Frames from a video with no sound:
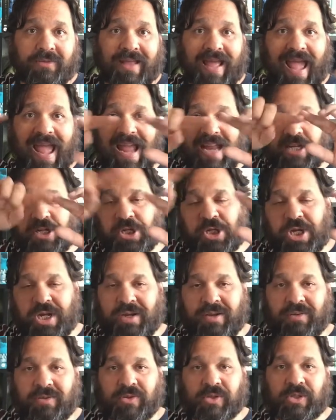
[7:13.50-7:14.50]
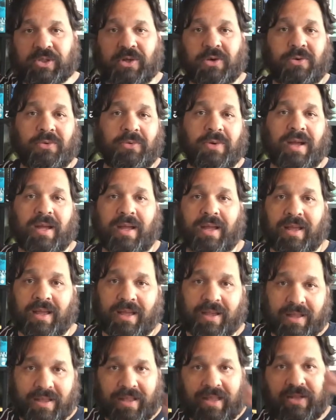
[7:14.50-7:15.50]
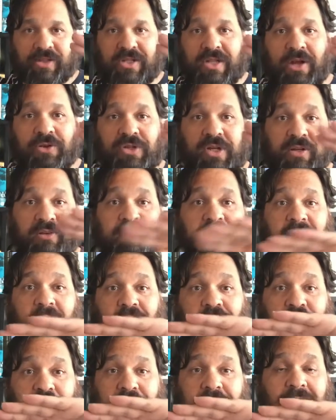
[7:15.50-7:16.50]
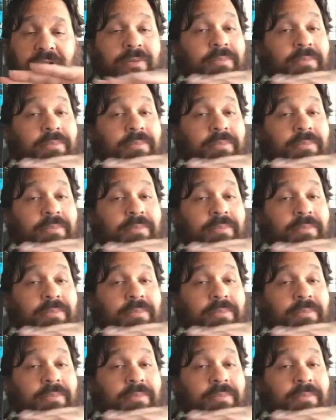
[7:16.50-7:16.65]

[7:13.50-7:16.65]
edge, so it's not just functional,